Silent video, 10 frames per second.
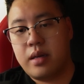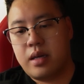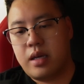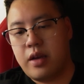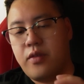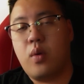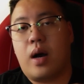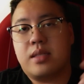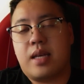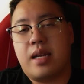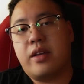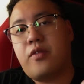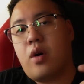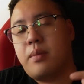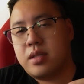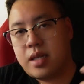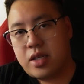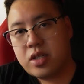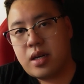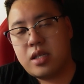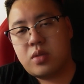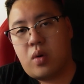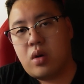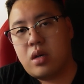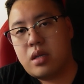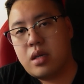If you are sending from a centralized wallet,